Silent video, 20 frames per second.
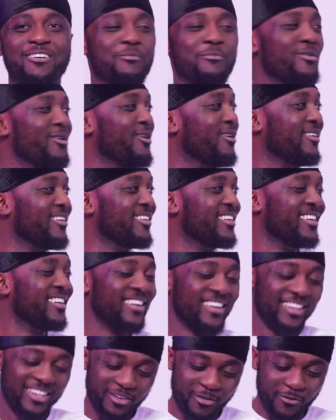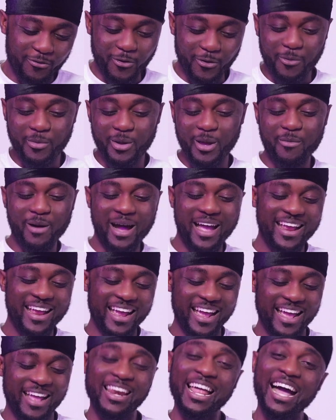bro, you feel me? But
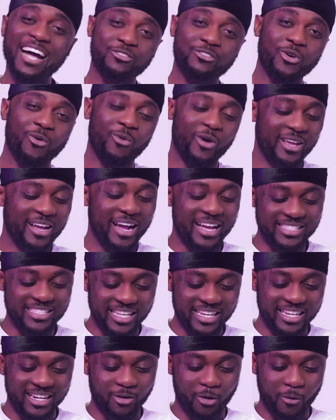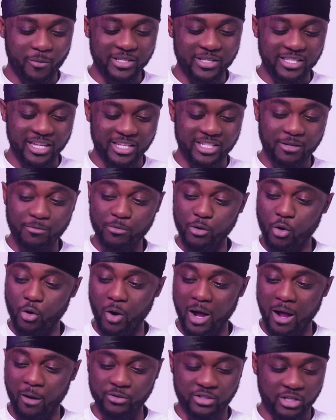yeah, let us know what you guys think in the comment section
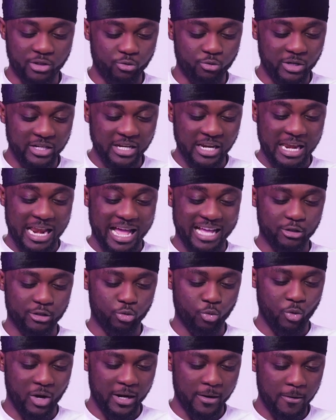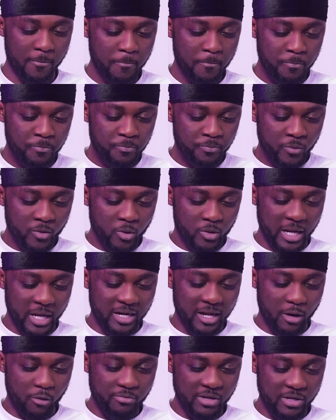below. I'll just read the last one.
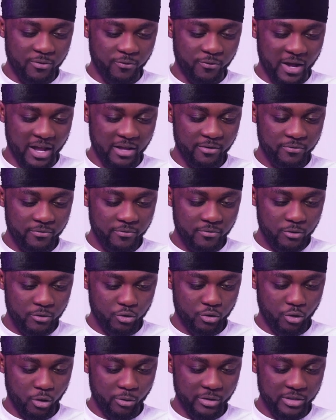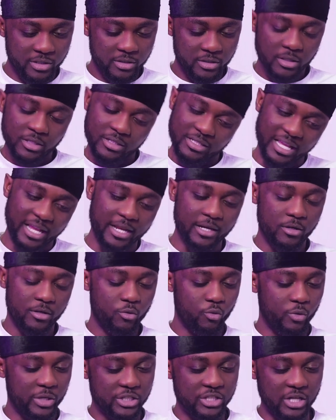Then that will be 5 stories. Then
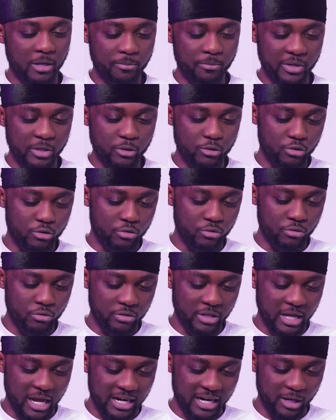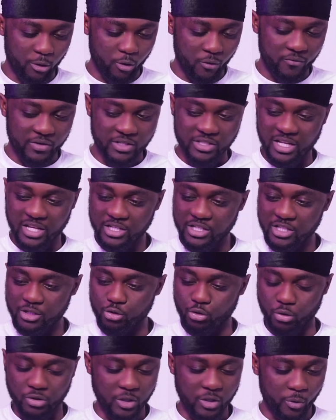we jump into the other conversation.
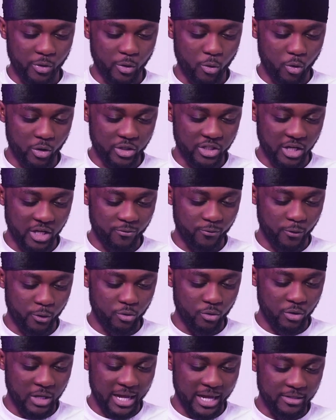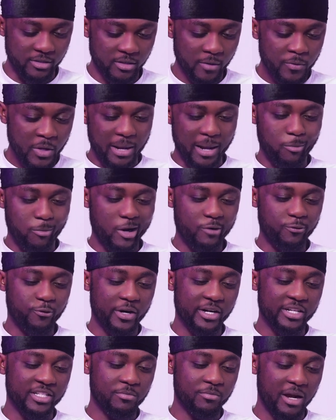So say we no go chair for you guys. My
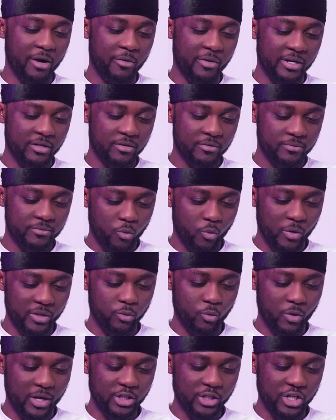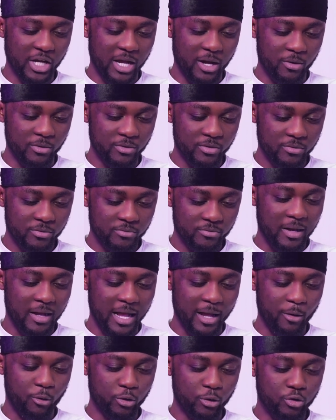boyfriend is married with 1 child.
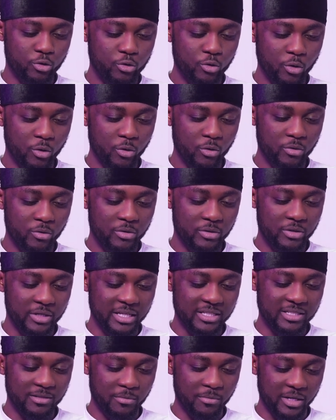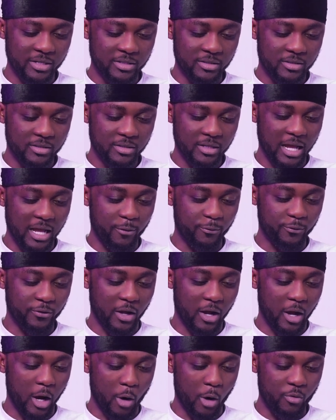I got to know this month after
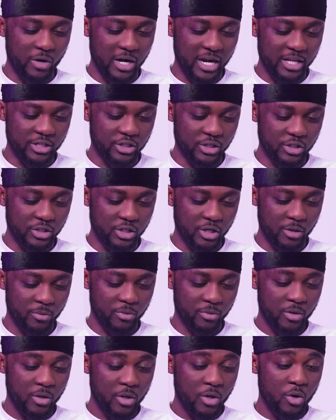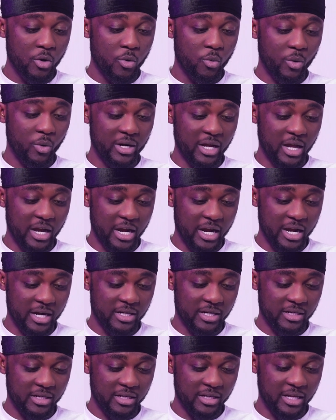our relationship. When I
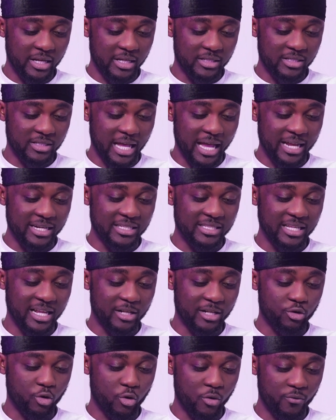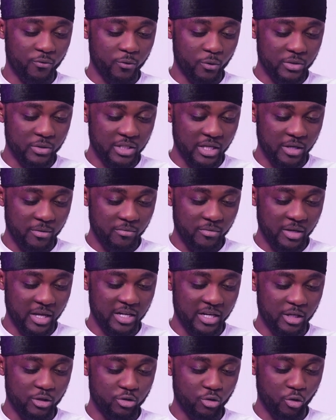heard it, I decided to confront him,
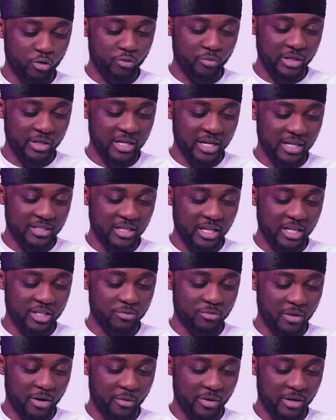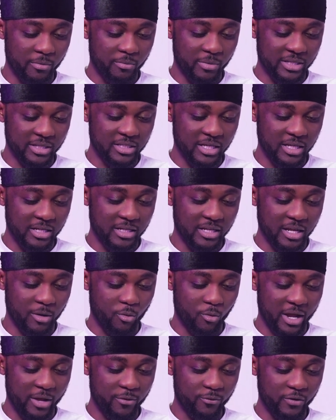and he told me that he is married, but the
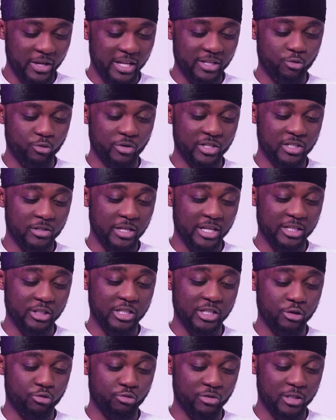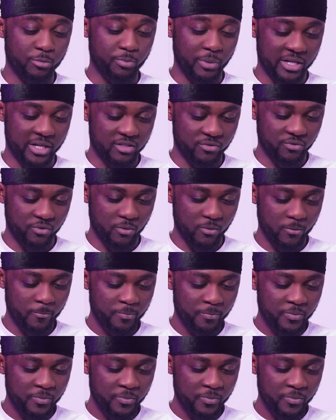wife is disrespectful